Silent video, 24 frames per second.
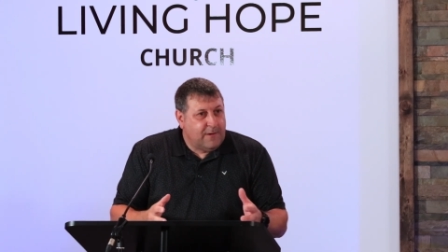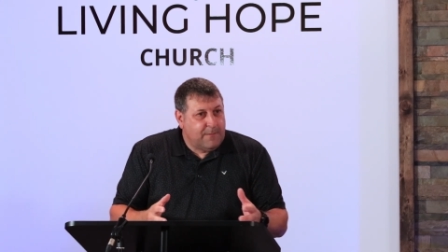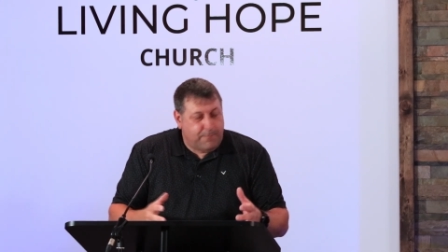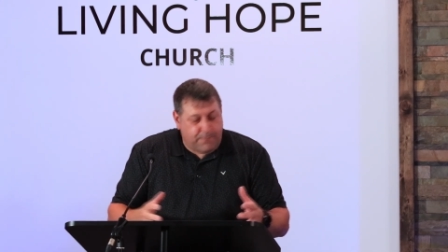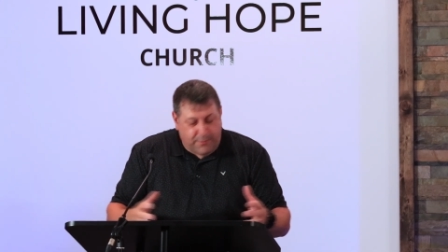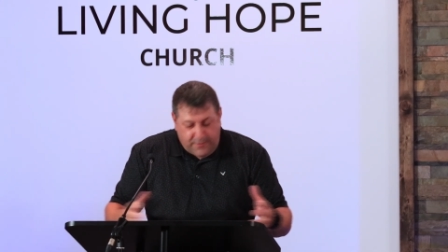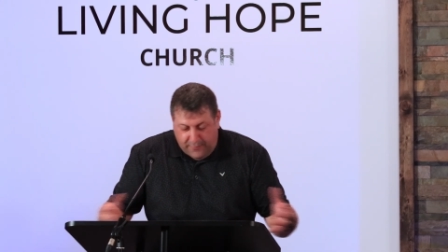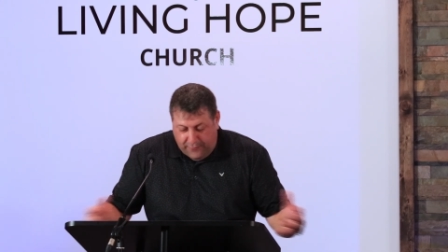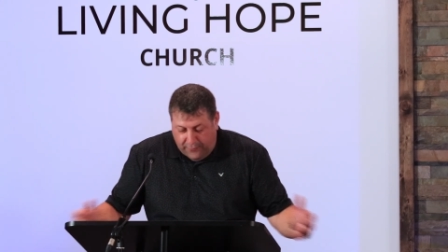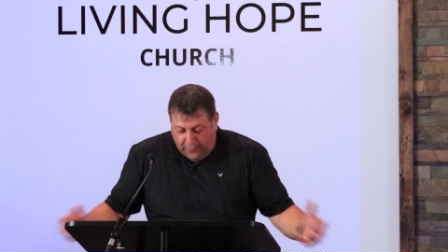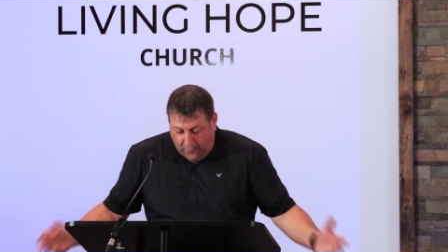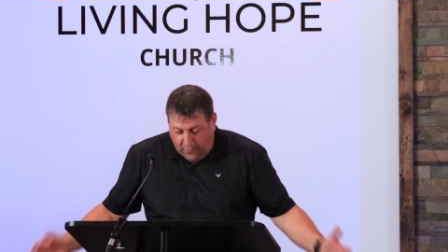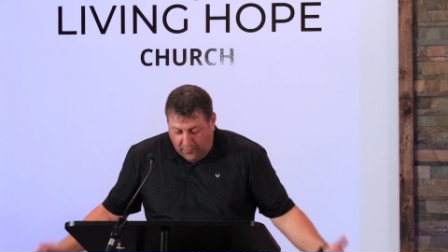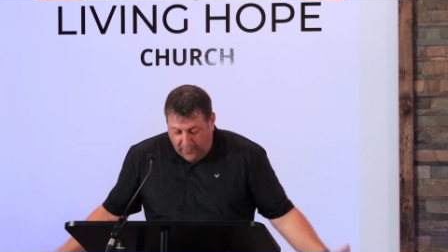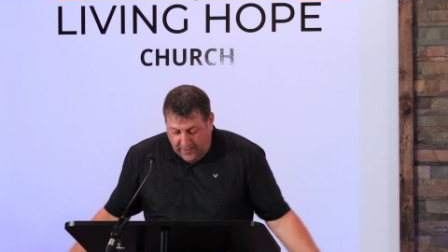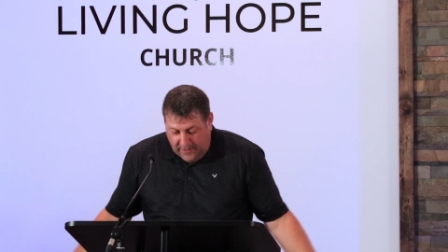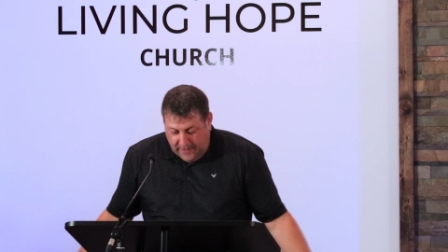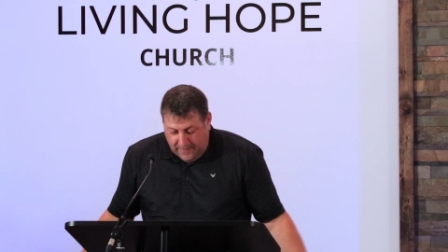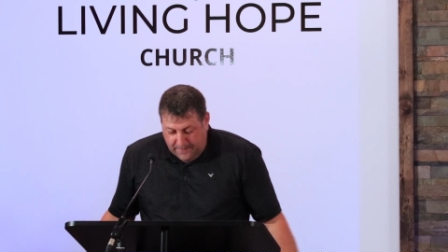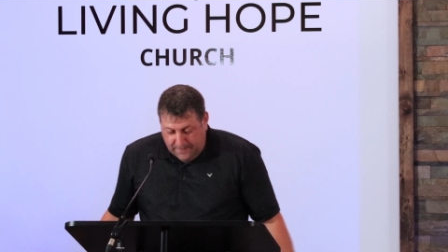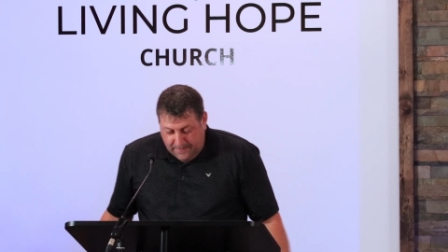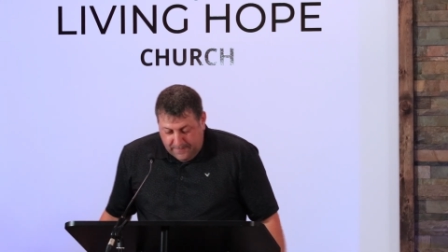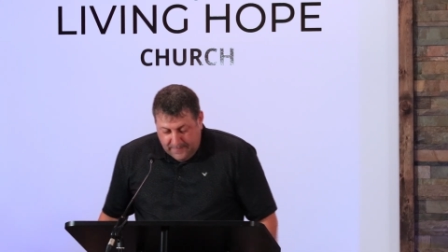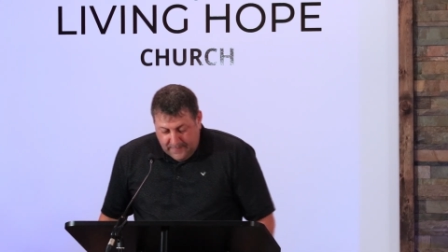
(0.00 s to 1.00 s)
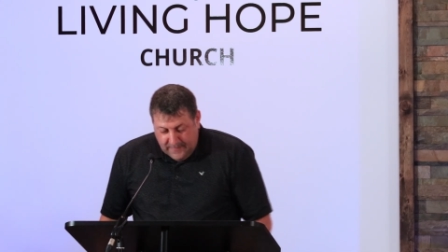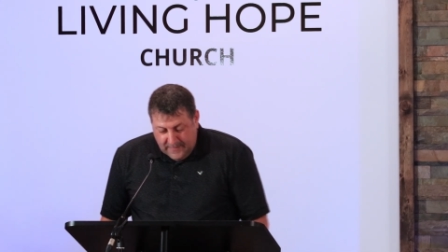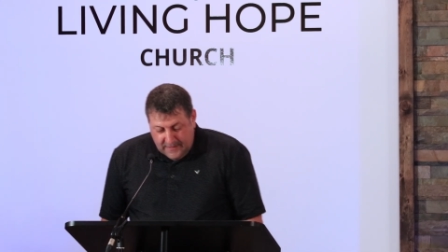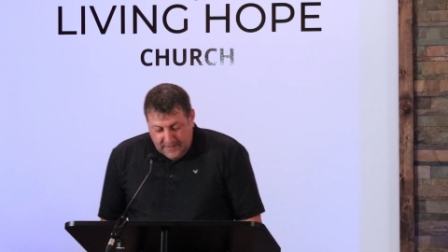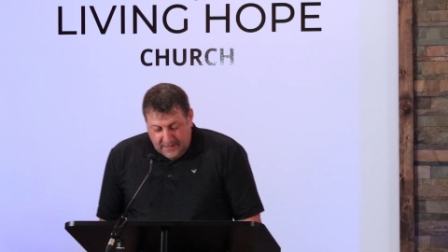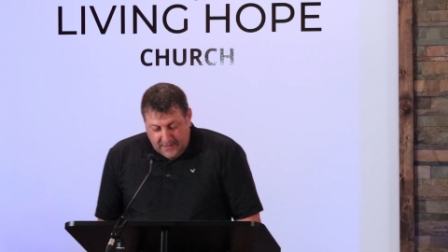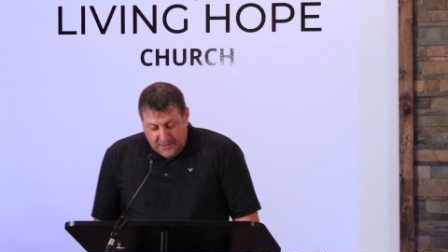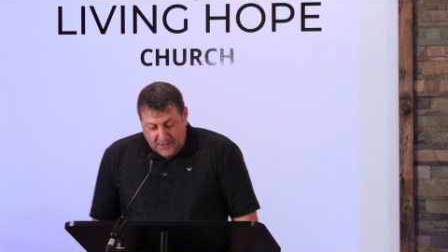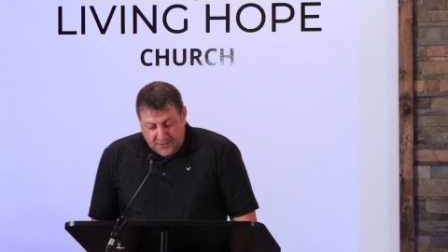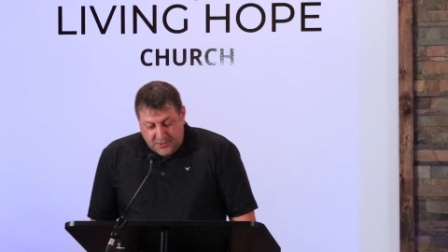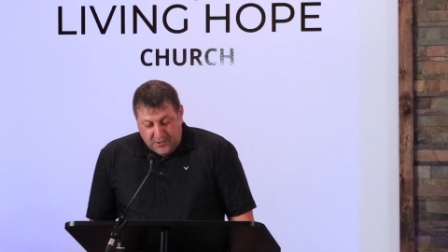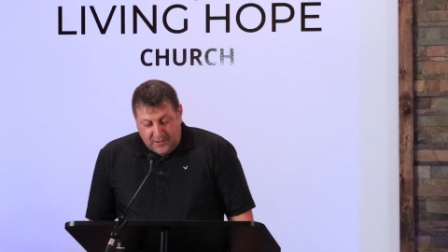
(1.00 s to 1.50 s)
before him,
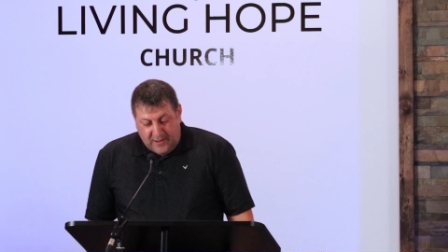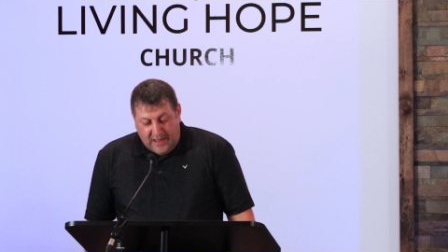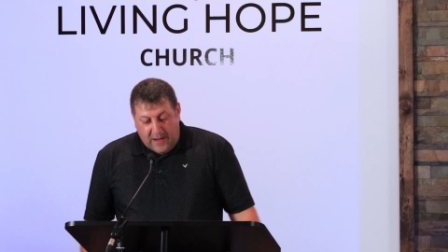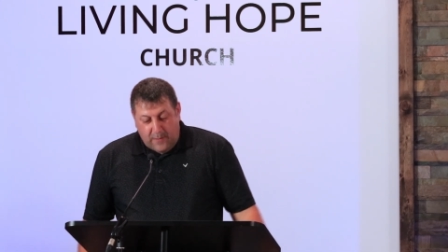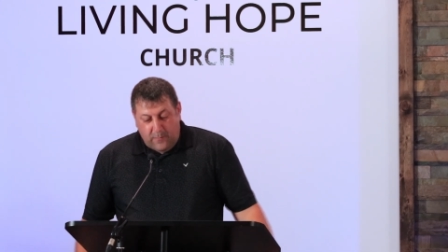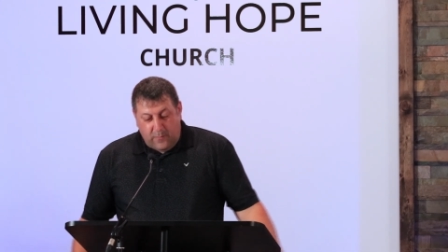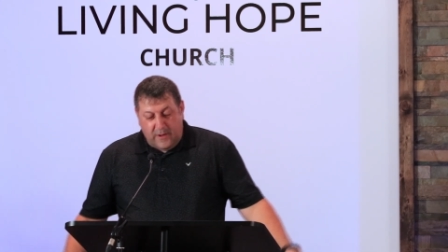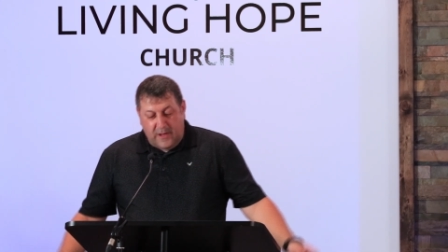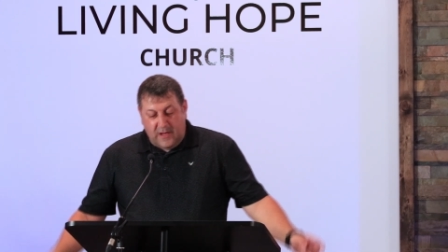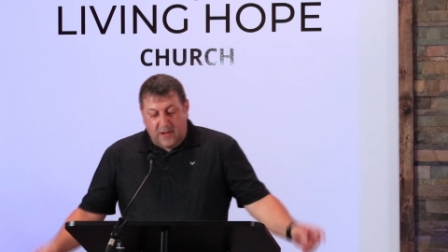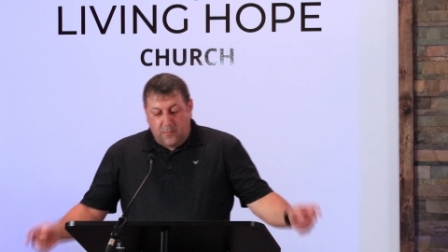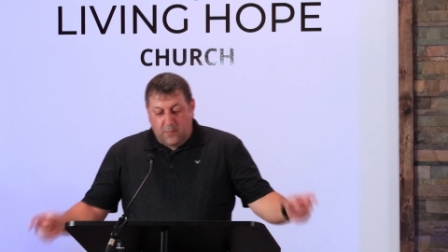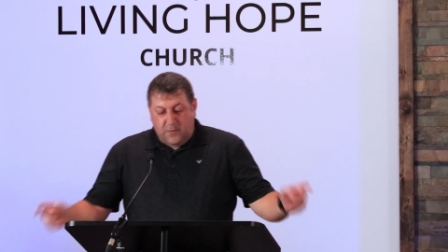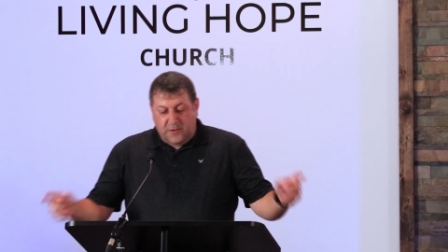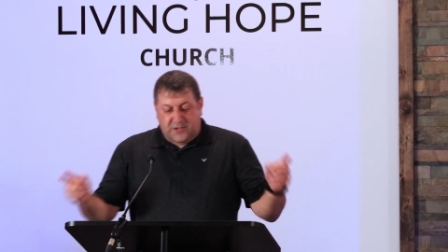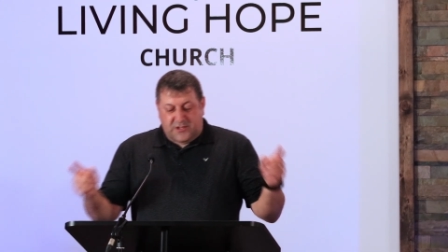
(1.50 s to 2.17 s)
so that we would